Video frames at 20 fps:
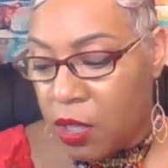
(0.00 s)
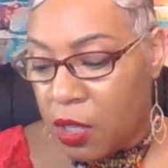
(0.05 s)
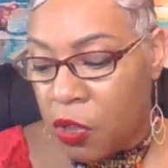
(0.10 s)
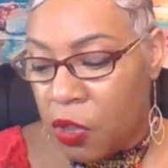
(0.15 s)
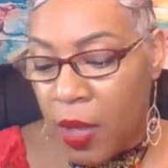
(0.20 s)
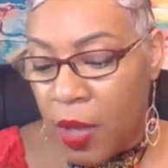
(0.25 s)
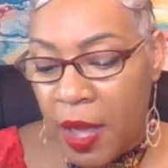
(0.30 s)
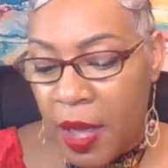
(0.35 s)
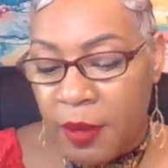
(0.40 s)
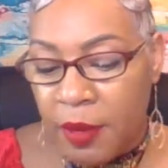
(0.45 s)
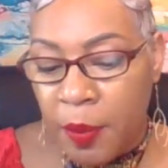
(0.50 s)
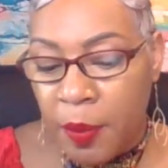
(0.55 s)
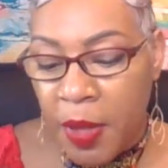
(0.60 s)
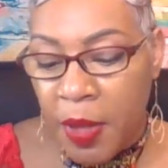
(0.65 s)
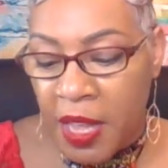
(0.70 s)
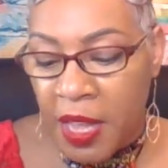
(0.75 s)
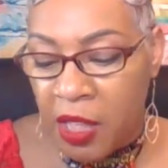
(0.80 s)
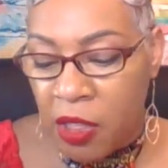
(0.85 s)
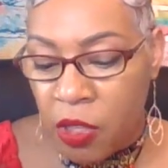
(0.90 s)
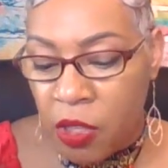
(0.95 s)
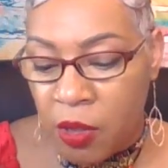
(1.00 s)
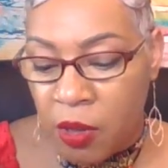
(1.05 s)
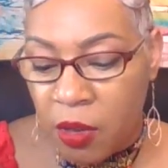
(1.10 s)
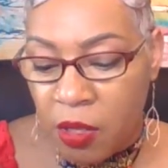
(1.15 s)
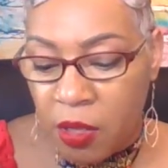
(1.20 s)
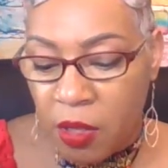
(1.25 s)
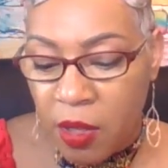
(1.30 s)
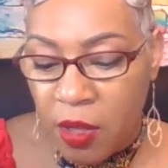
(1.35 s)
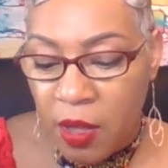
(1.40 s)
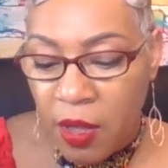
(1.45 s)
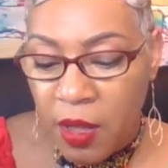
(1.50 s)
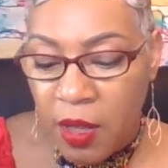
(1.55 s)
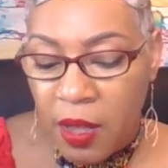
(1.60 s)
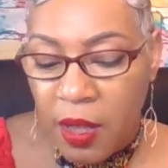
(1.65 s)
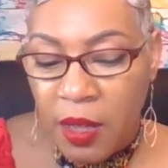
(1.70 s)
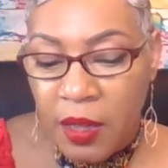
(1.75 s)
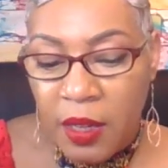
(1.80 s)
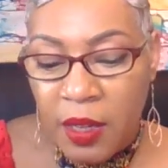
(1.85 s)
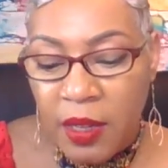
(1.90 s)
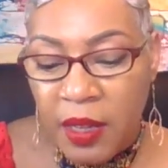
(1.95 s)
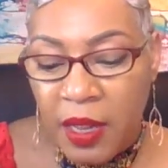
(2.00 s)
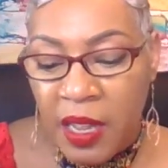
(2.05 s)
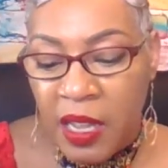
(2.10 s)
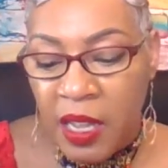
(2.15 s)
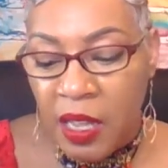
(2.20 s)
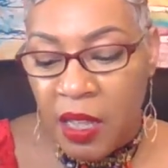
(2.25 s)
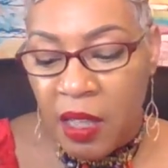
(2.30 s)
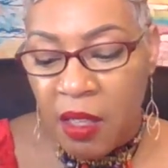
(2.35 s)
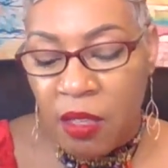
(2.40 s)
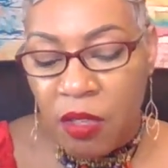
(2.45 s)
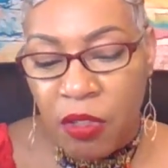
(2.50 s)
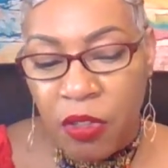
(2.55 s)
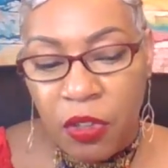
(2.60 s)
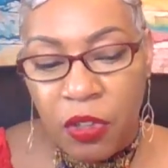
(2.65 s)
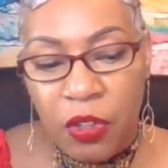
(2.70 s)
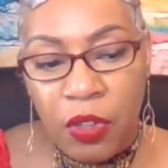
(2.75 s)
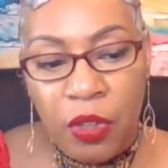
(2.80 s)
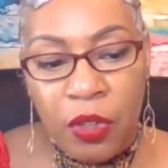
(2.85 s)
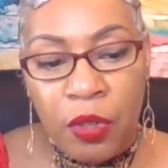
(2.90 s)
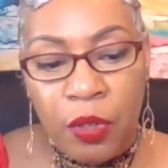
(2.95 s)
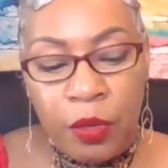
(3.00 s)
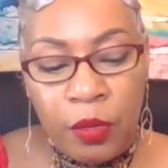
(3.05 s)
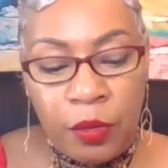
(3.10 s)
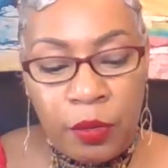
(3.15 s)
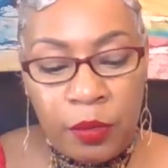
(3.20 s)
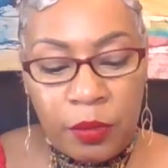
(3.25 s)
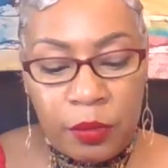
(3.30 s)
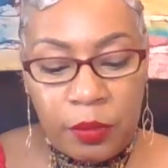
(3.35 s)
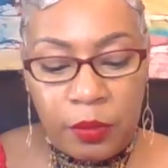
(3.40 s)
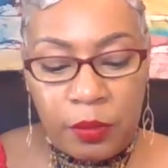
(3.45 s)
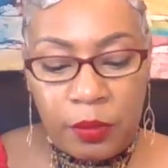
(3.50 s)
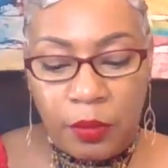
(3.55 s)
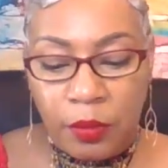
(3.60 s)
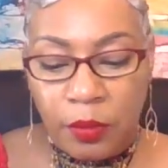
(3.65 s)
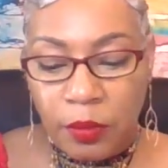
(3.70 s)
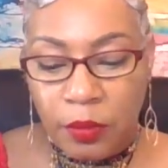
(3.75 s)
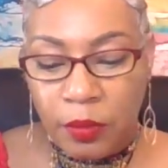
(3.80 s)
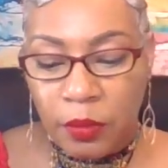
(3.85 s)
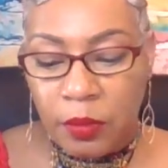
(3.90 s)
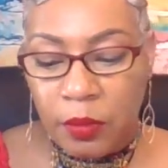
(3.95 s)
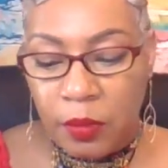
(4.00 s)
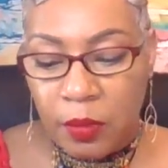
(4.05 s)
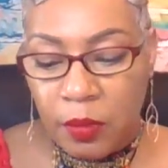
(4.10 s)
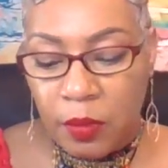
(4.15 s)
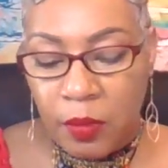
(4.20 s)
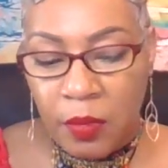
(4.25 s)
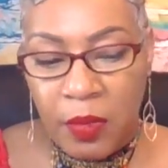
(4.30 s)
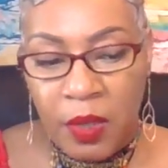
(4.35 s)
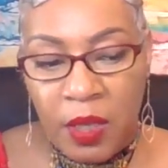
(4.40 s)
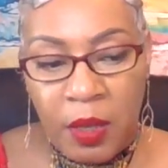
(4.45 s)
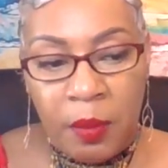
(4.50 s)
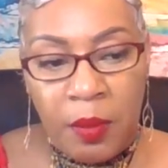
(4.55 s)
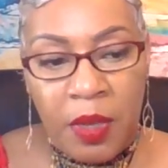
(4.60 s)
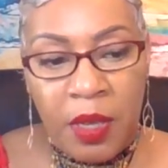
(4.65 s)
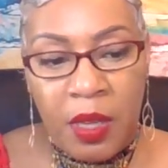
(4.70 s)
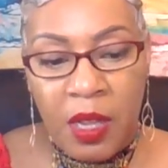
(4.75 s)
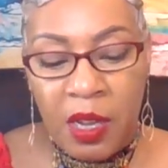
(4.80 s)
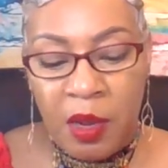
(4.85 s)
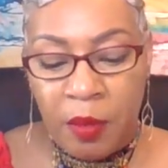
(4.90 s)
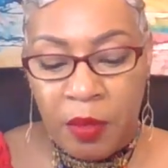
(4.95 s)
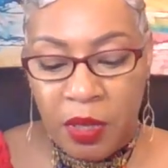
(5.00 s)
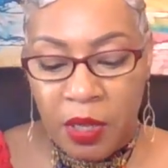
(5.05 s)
The thing is, too, let me get them